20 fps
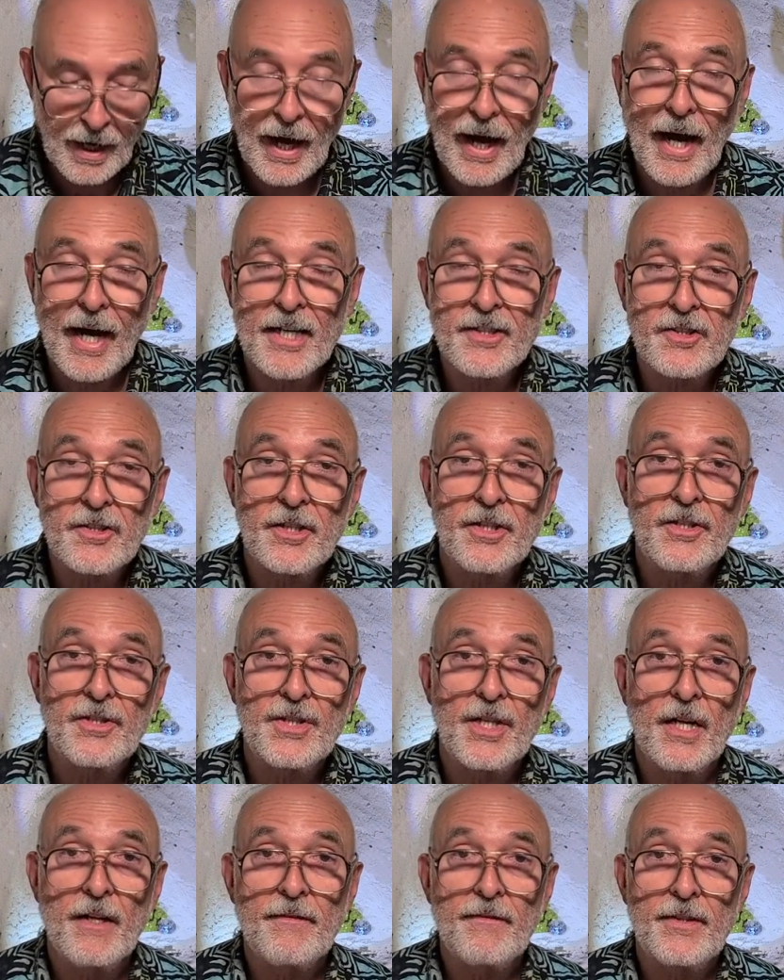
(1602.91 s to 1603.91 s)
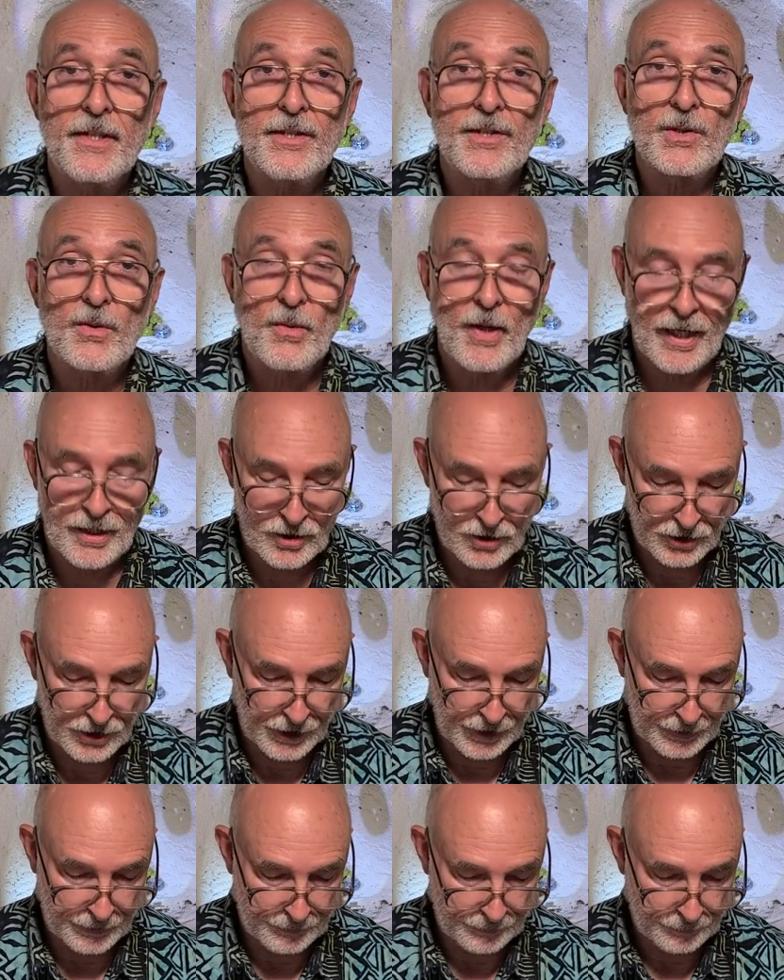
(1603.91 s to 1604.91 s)
ask yourself this
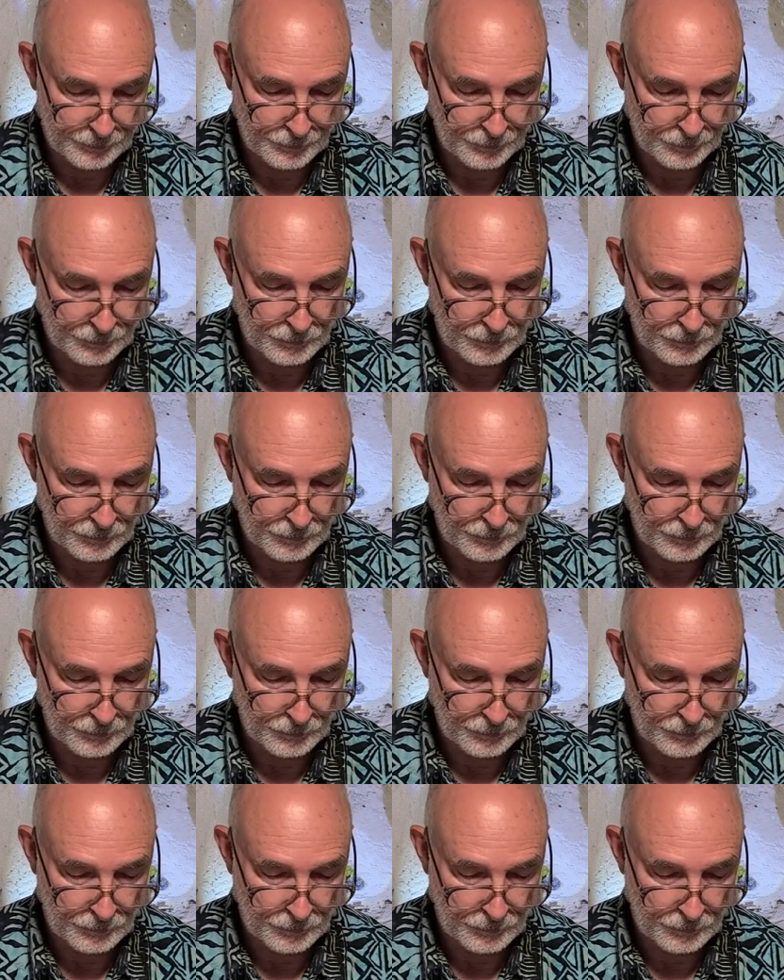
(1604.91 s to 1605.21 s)
question: